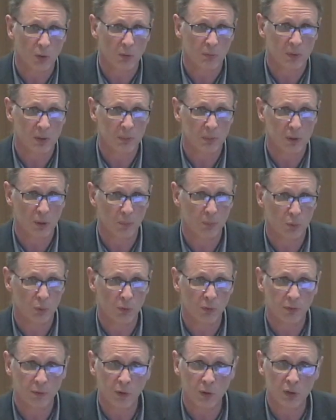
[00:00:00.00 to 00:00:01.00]
maybe up to
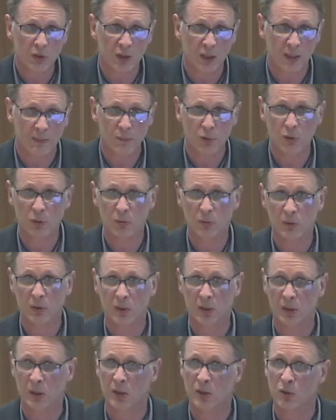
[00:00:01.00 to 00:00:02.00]
4 times lower
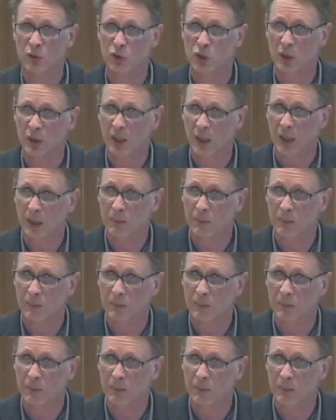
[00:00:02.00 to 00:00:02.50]
than in the general